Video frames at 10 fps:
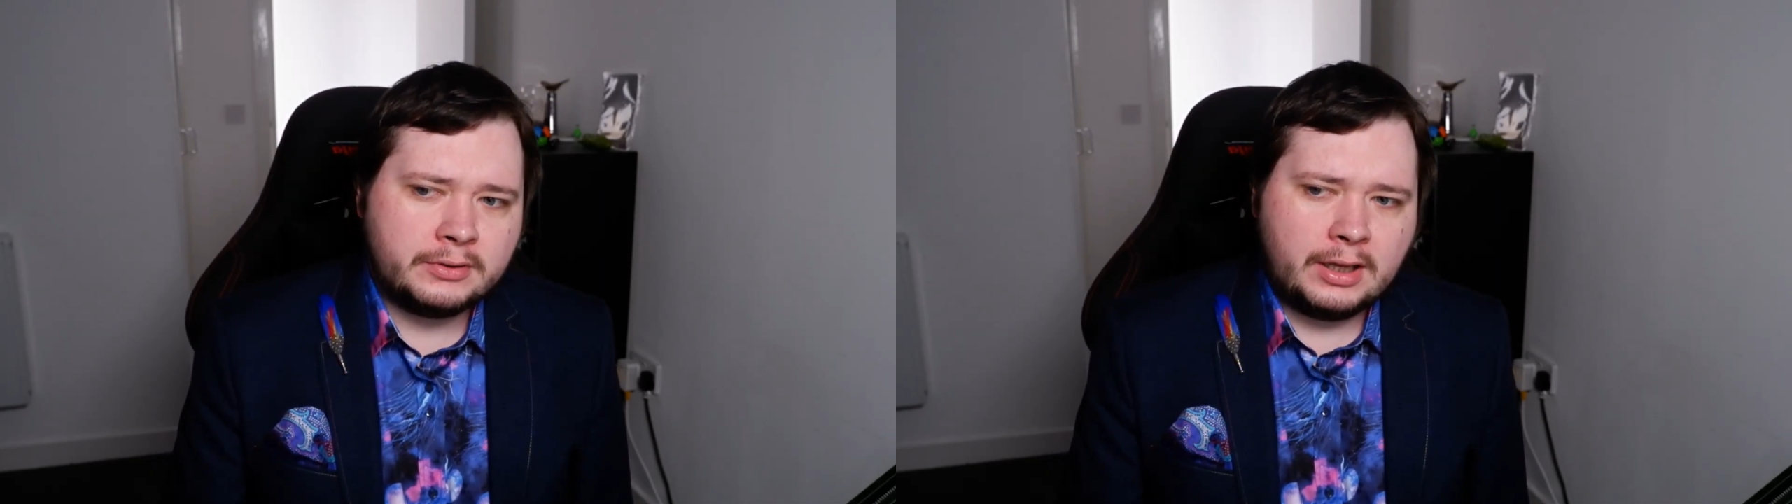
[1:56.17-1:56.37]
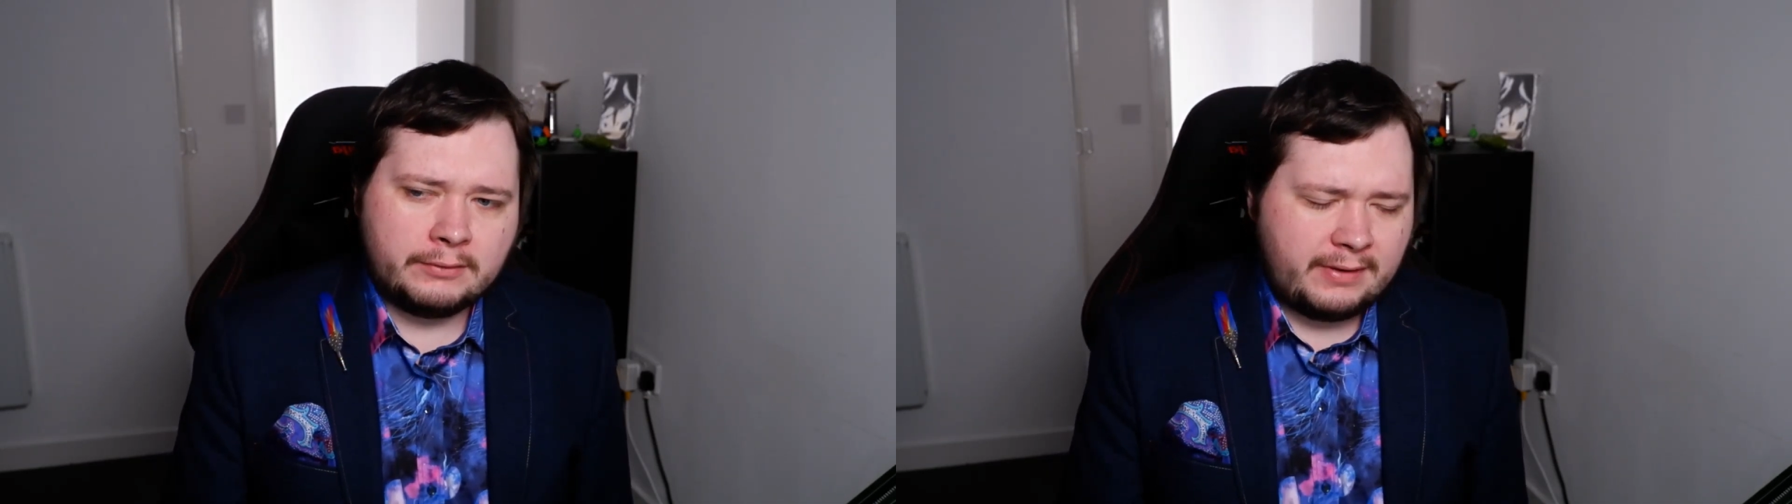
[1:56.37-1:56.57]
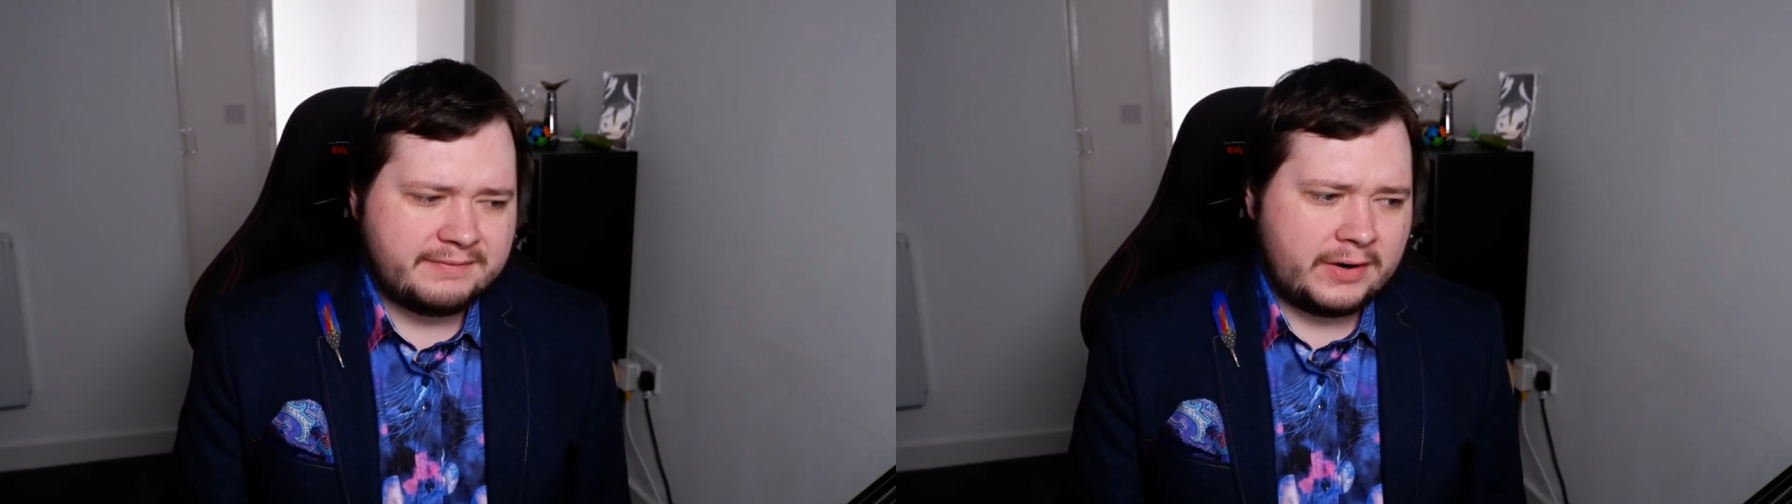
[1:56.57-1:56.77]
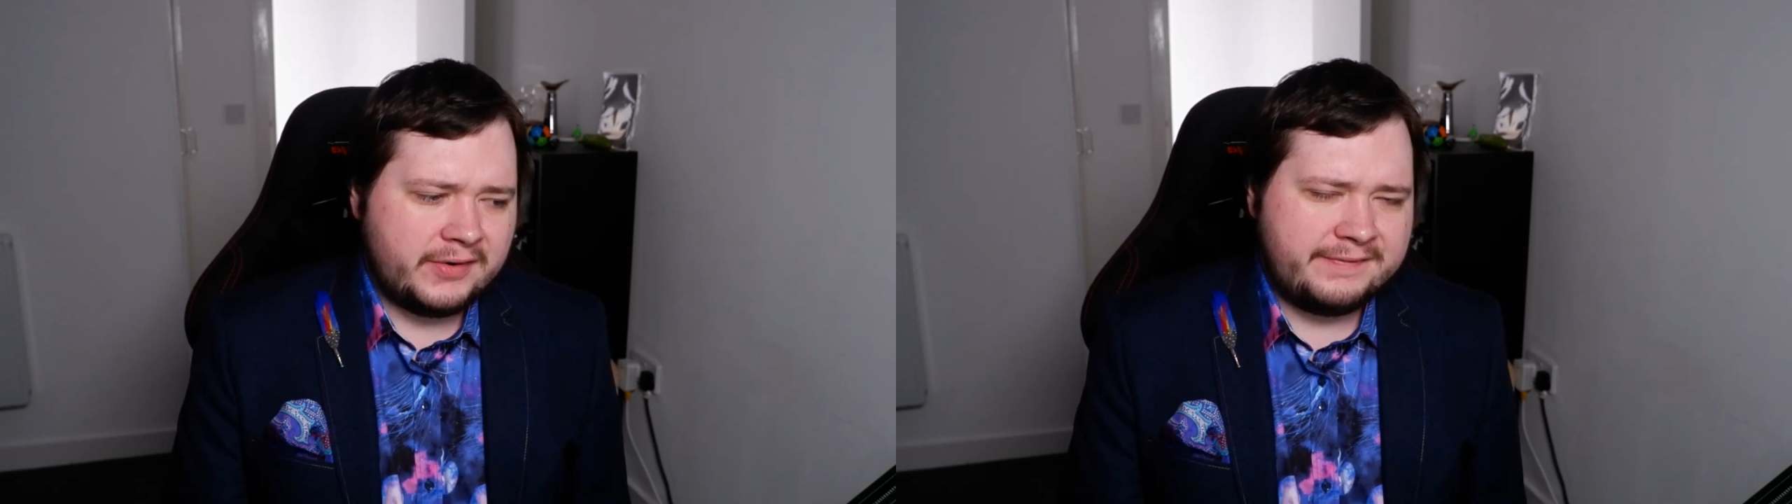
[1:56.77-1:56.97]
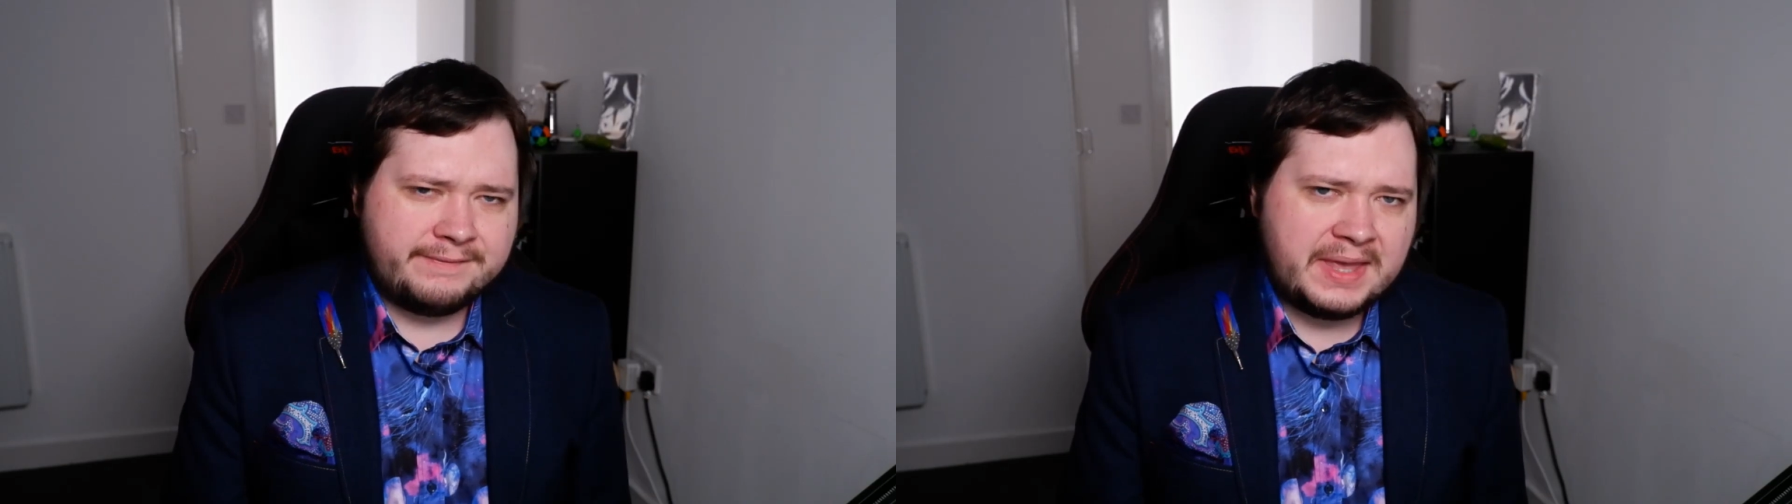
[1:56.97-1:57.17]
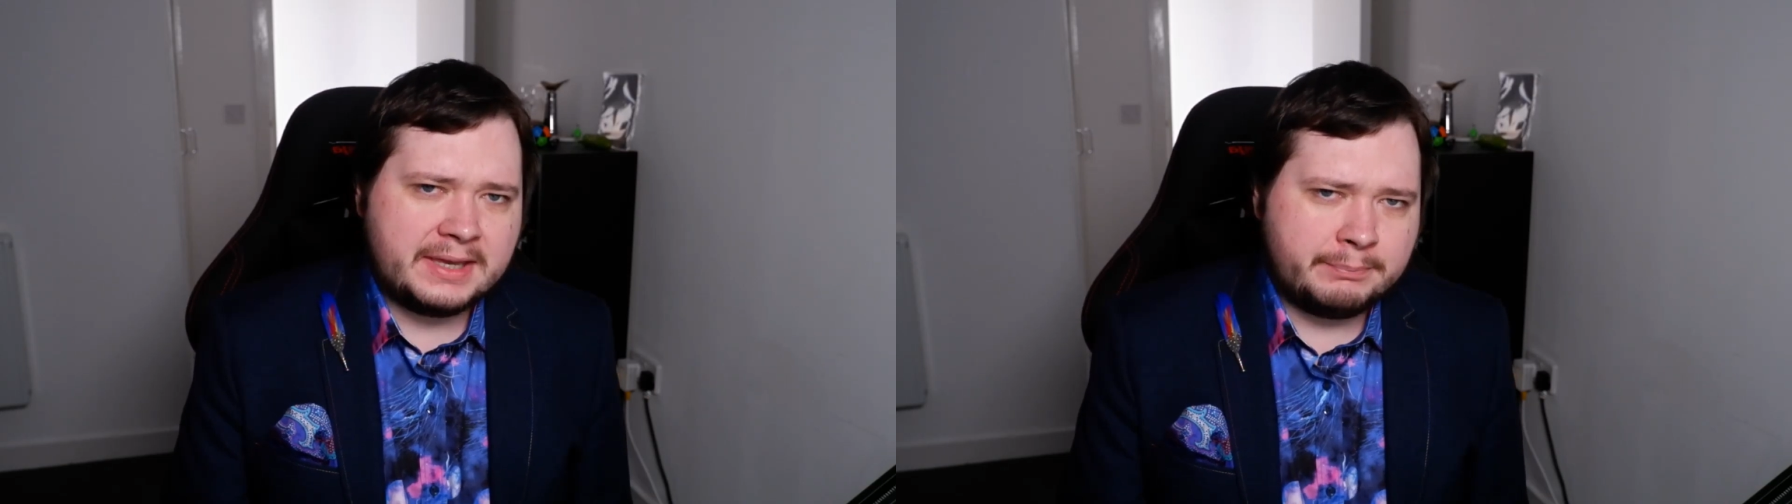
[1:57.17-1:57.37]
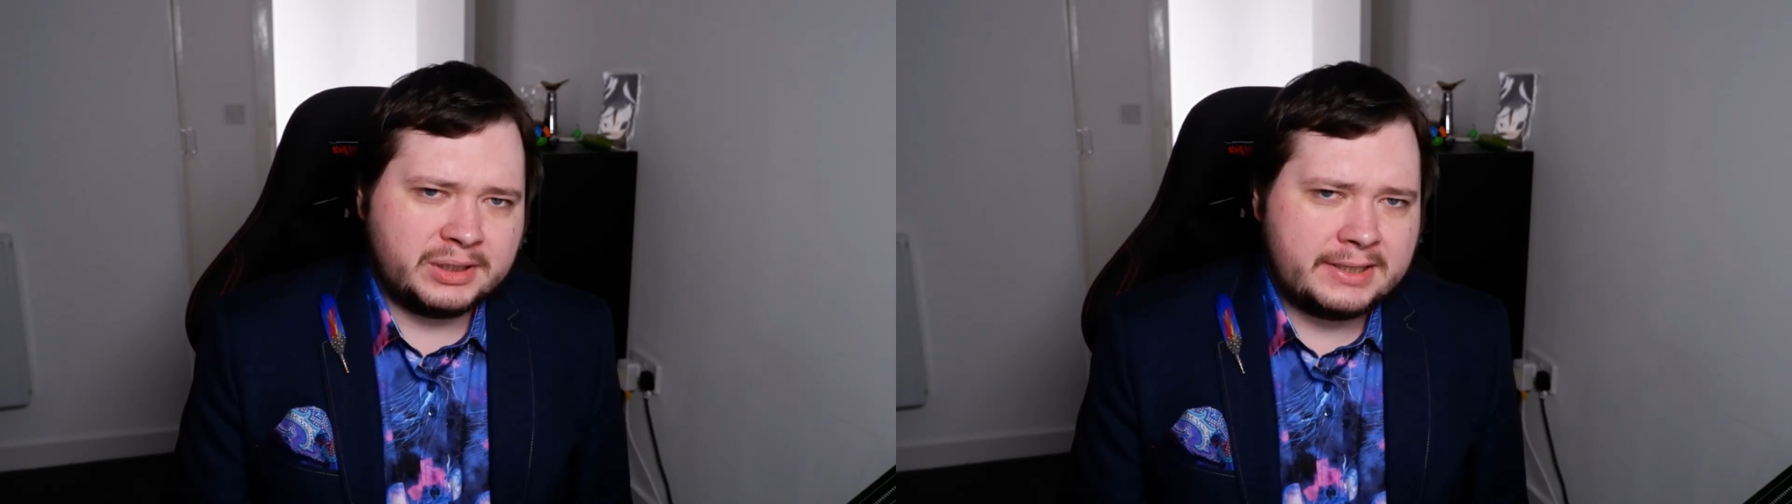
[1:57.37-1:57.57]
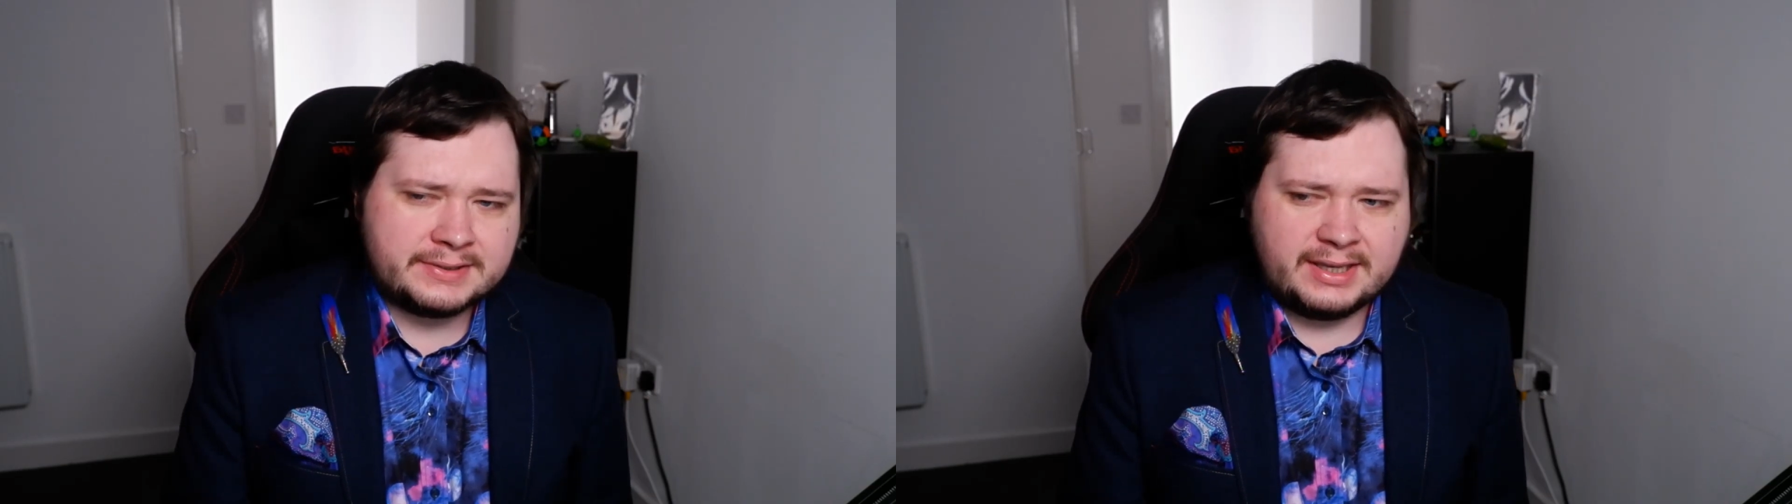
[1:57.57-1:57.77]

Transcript: a very fake place.